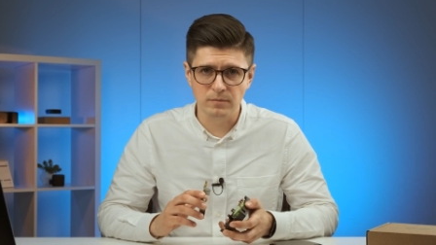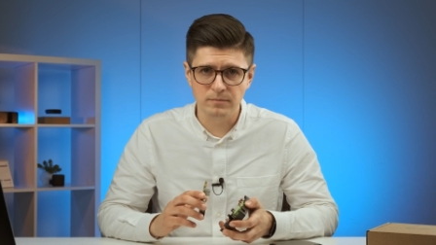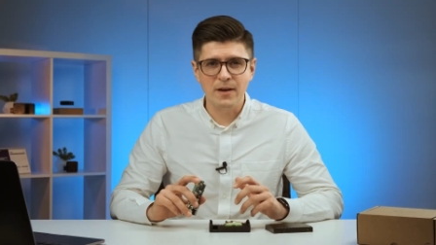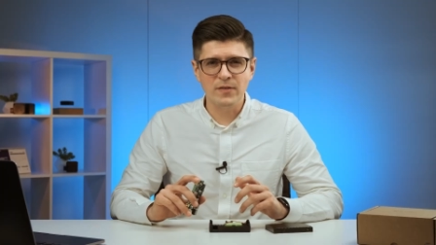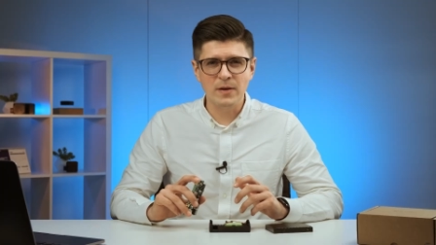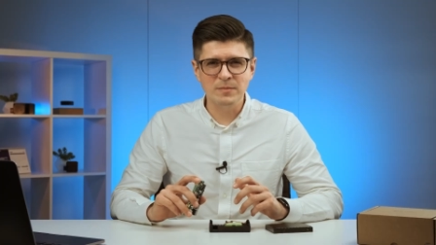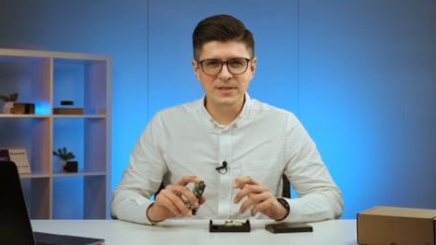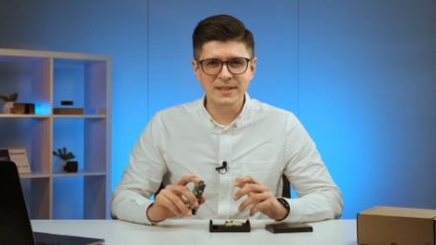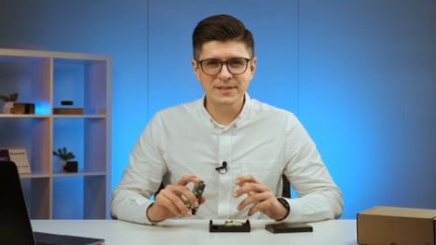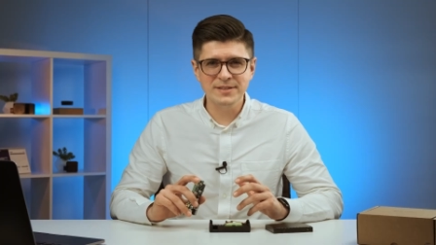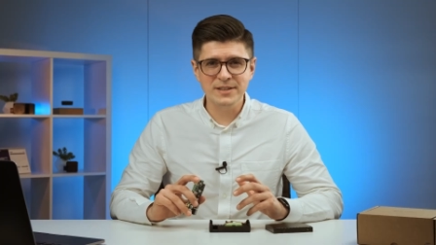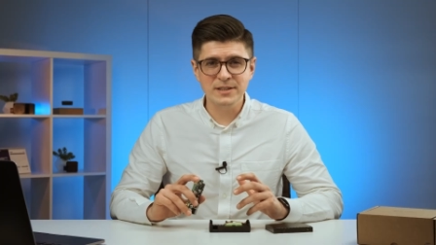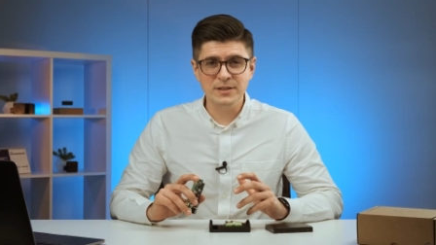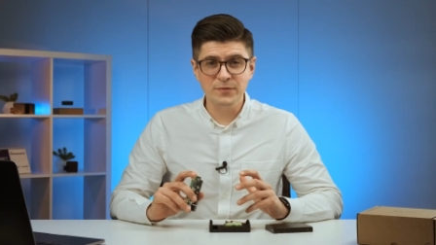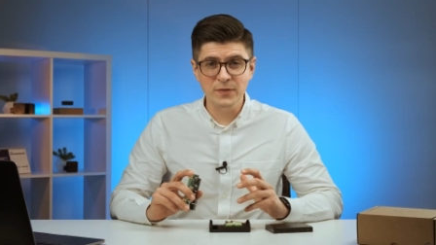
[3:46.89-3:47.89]
FMC
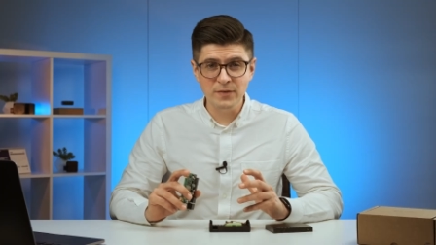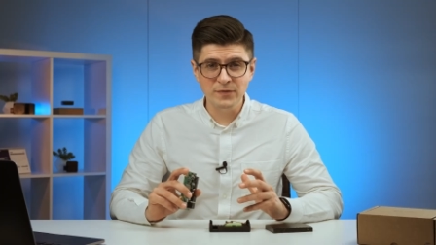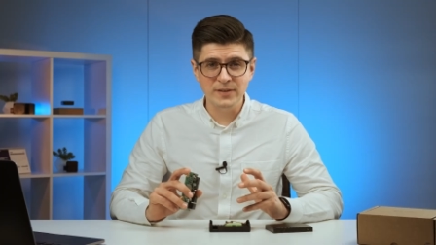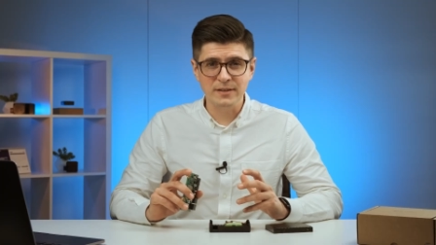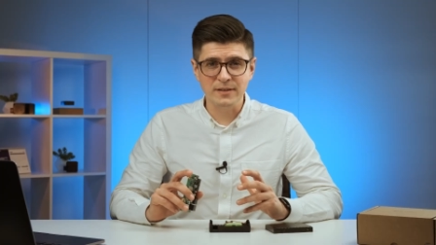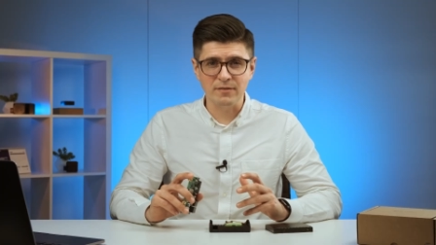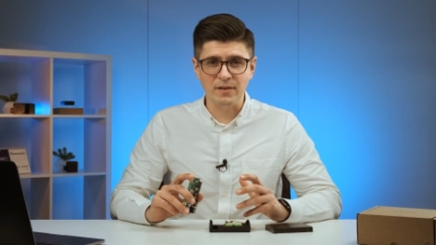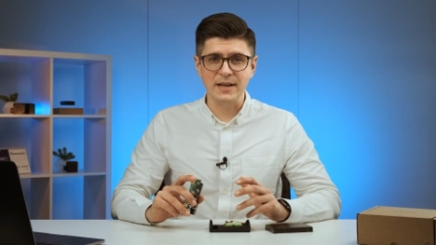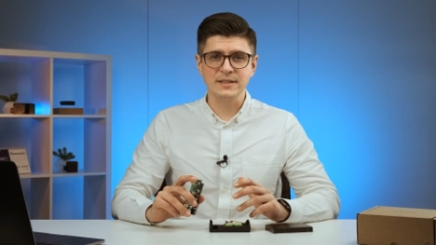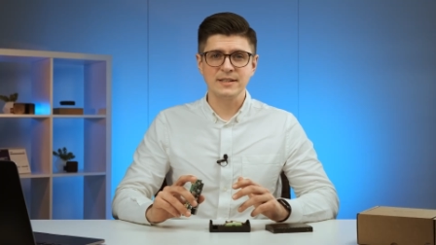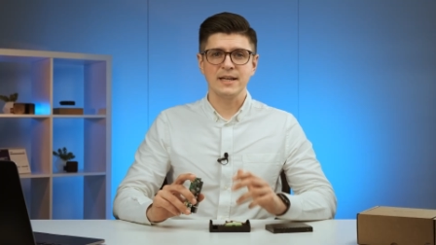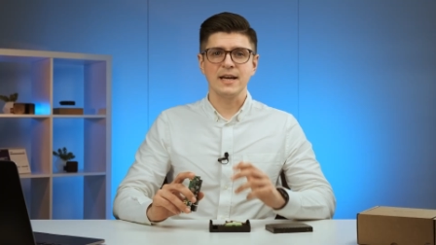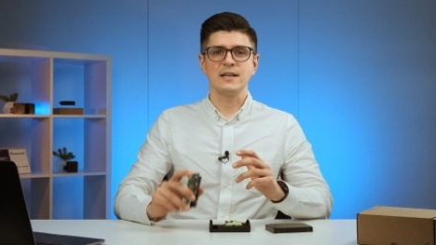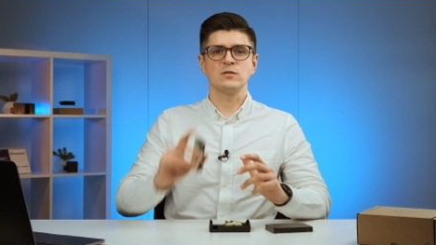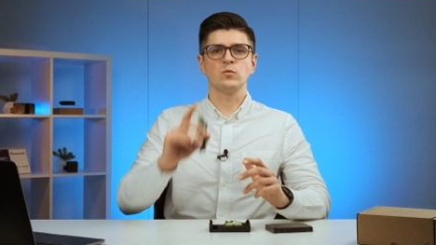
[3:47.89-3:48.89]
650 device
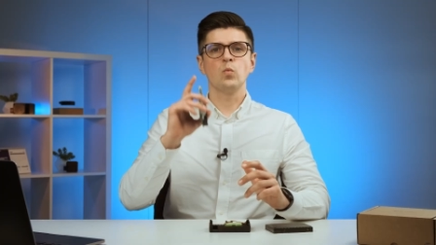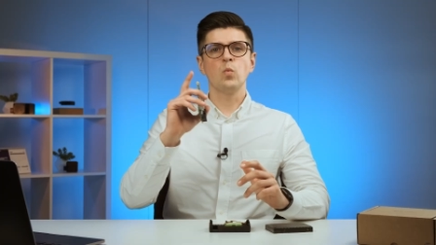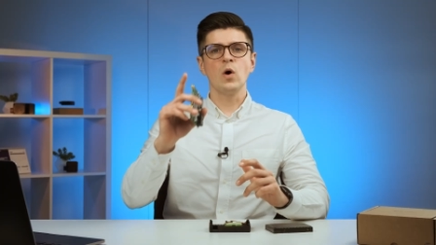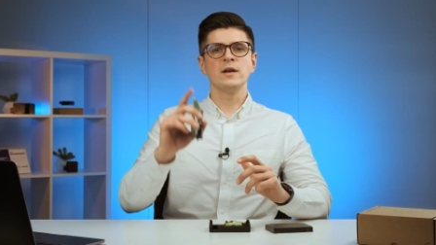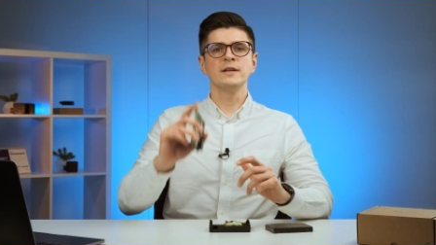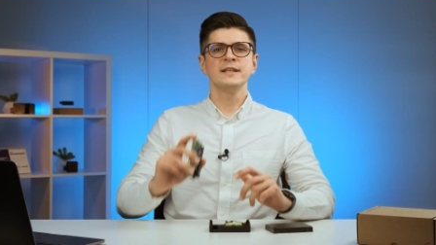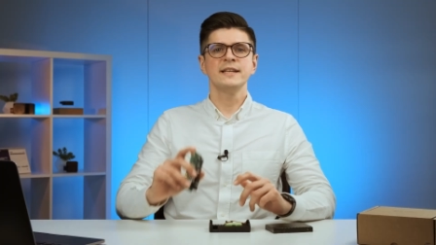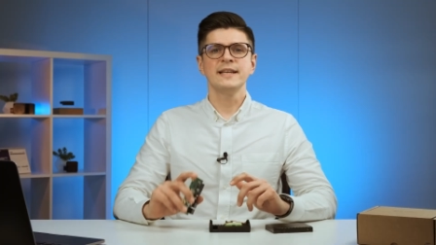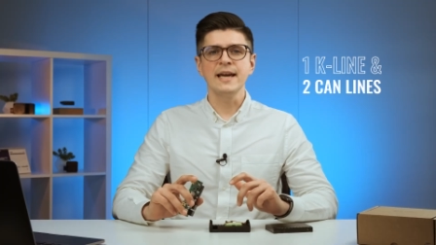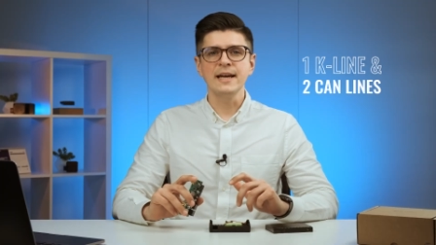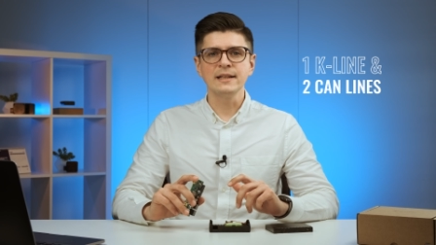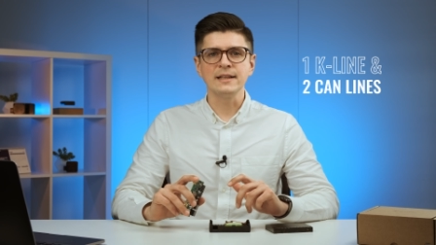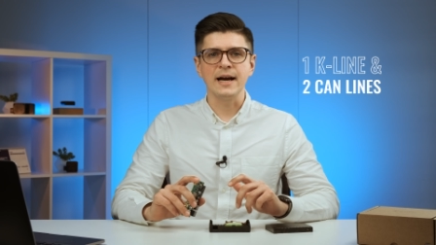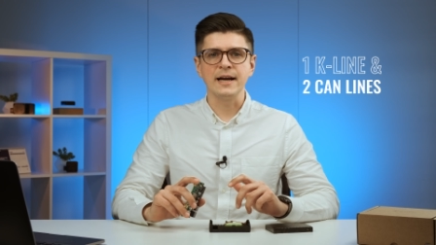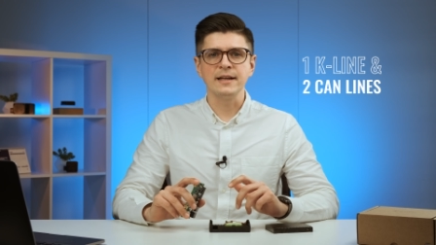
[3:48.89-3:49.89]
has one
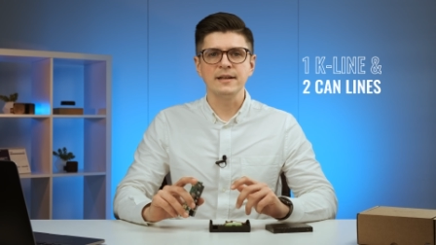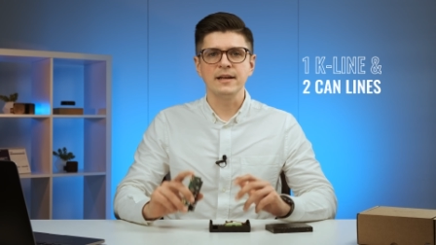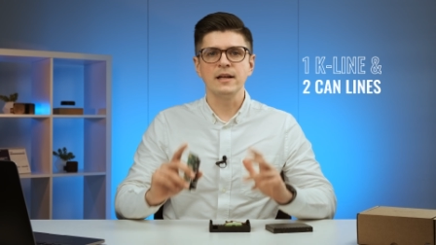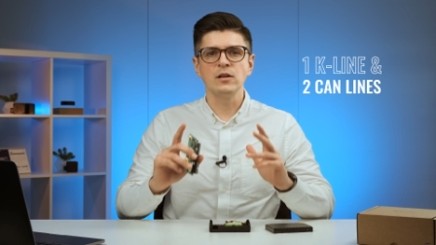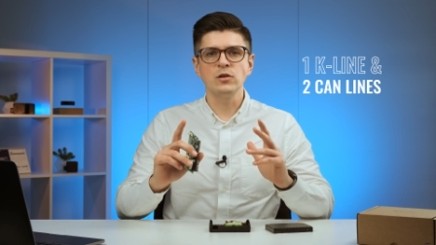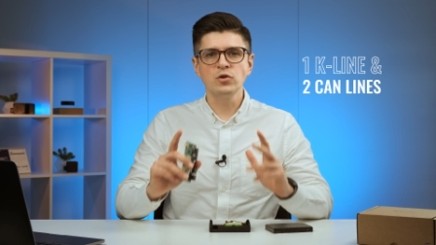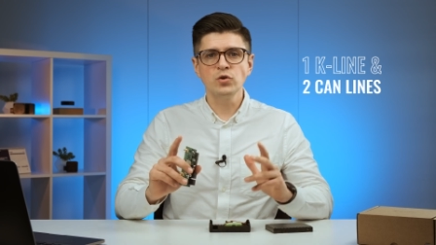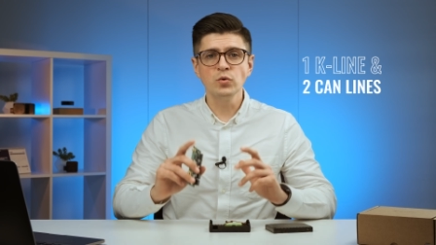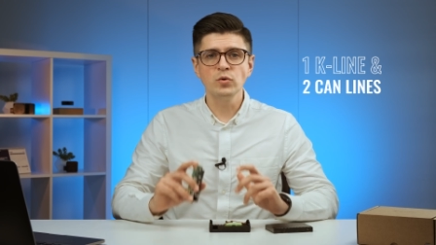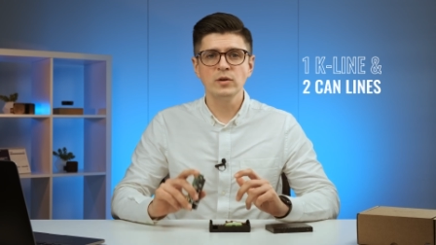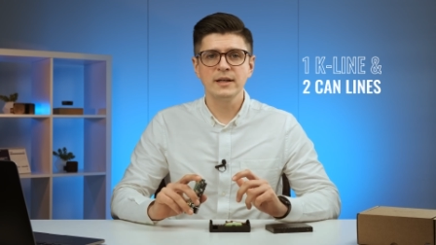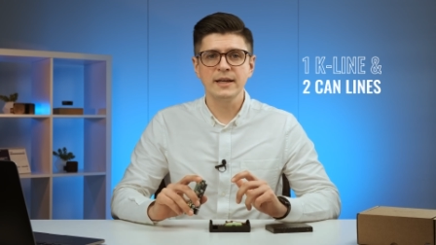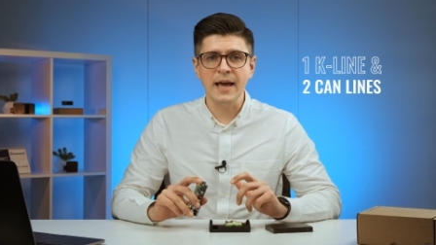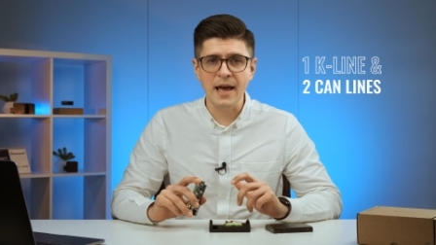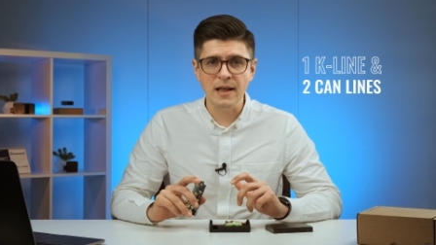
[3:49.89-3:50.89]
K line and two
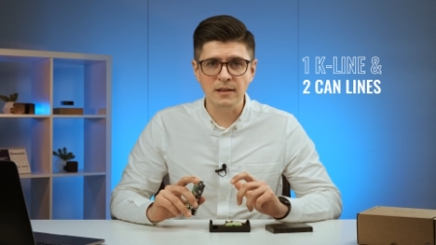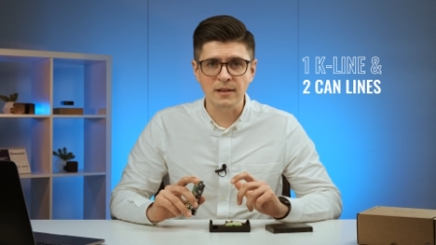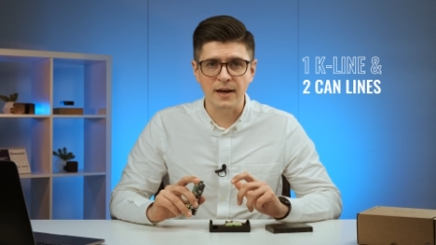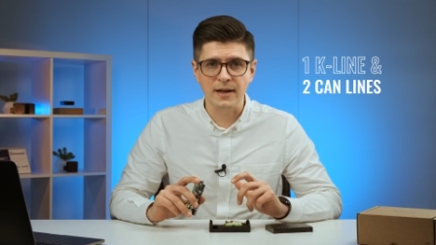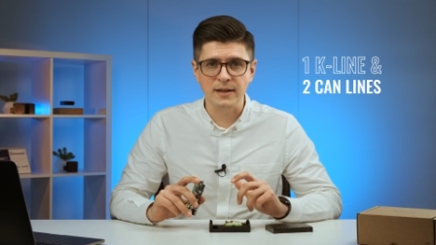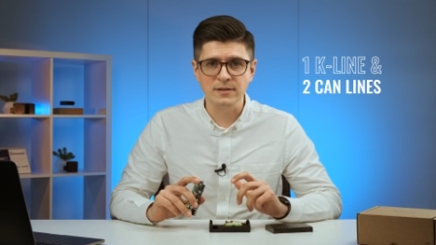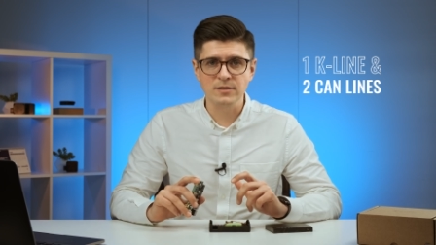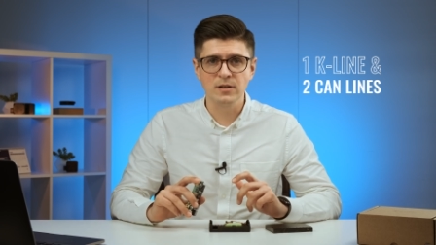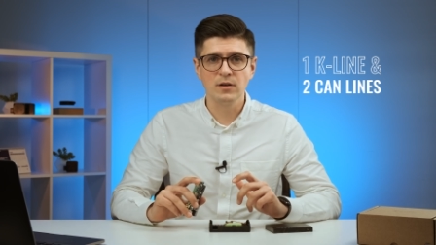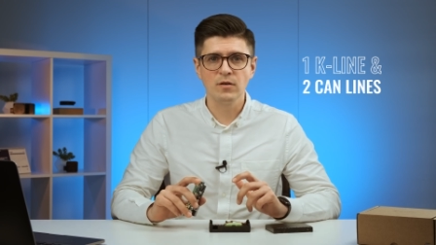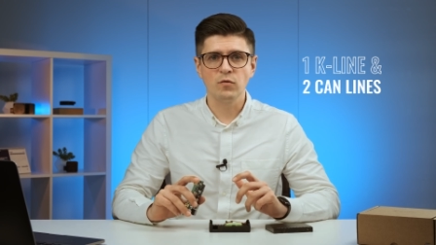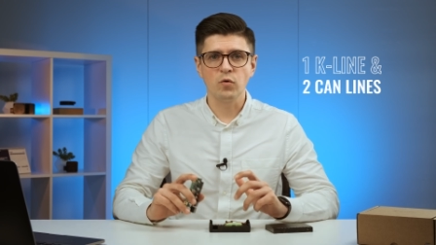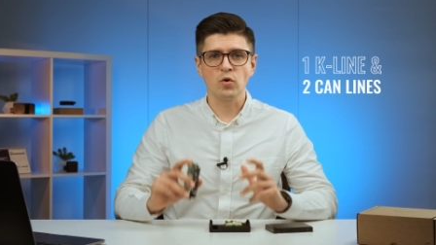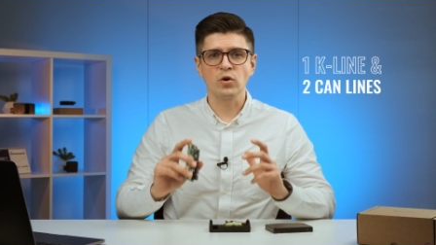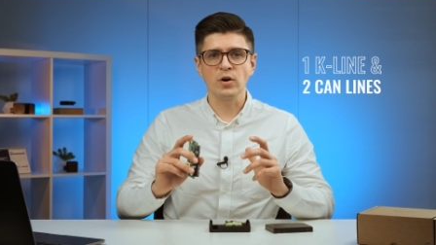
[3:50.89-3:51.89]
CAN lines
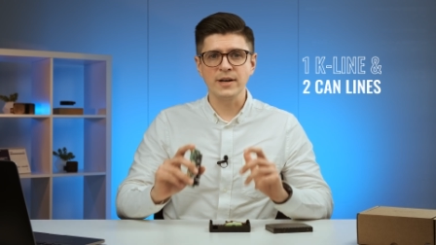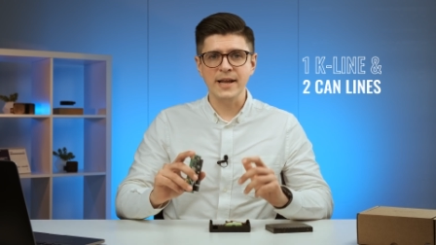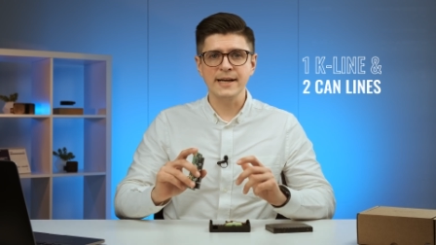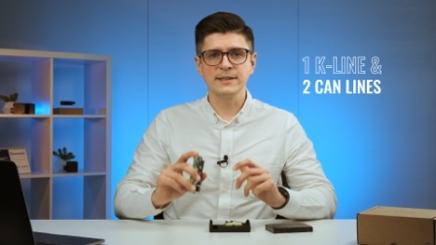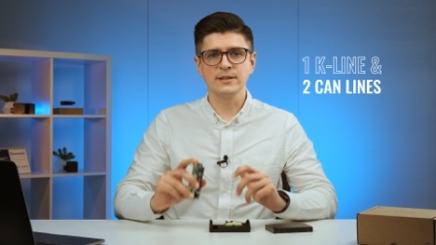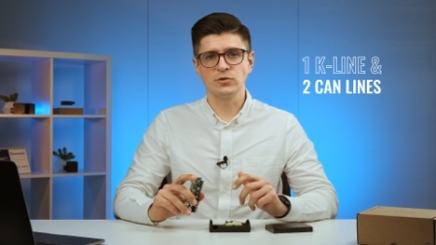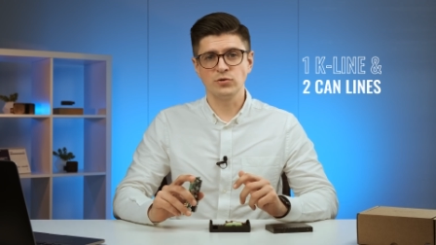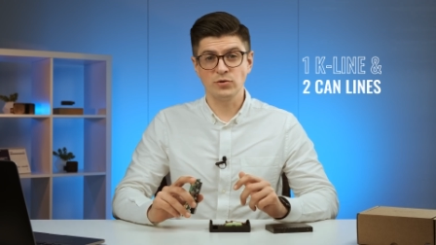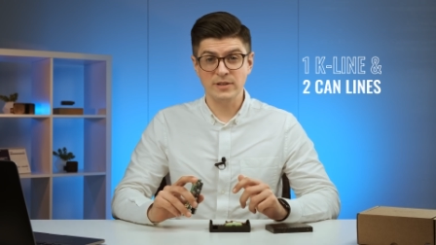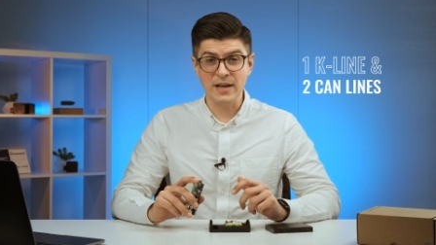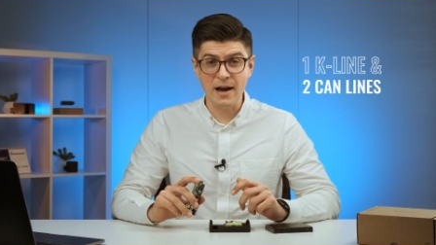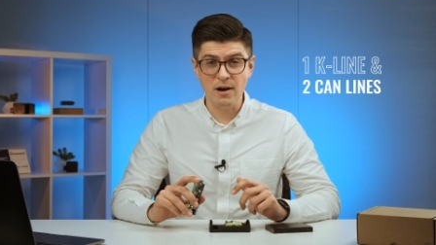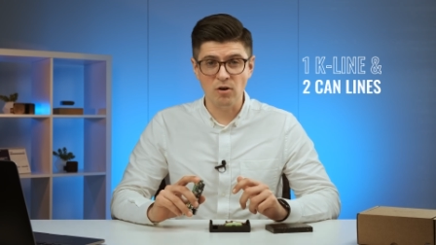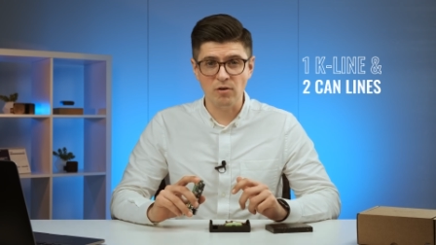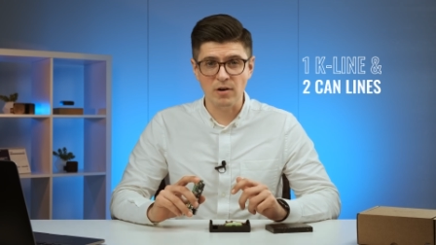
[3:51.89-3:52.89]
for connecting to
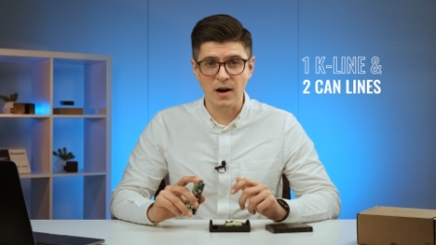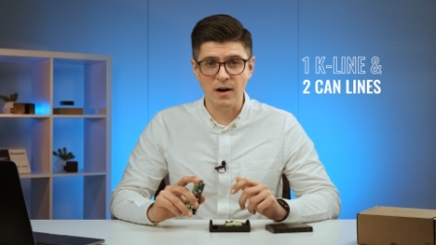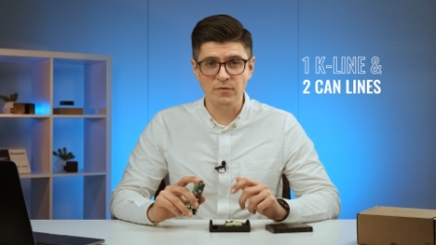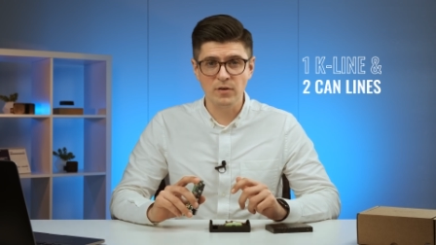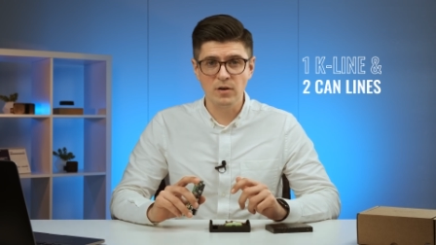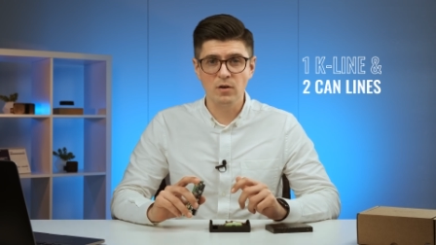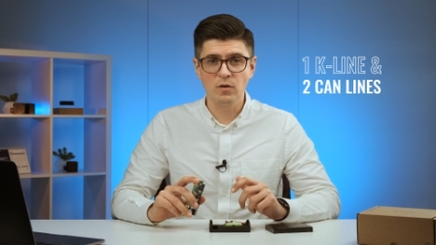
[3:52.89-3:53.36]
tachograph